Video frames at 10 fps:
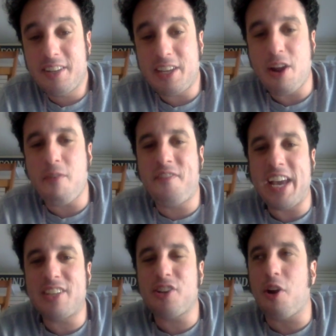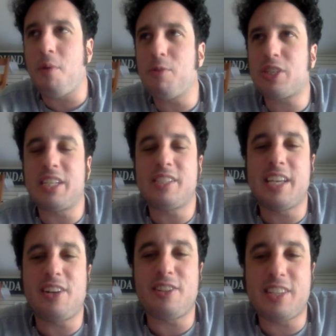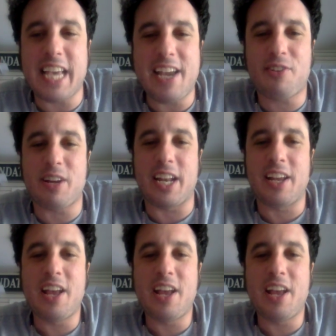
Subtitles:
You know, figs are almost considered sacred.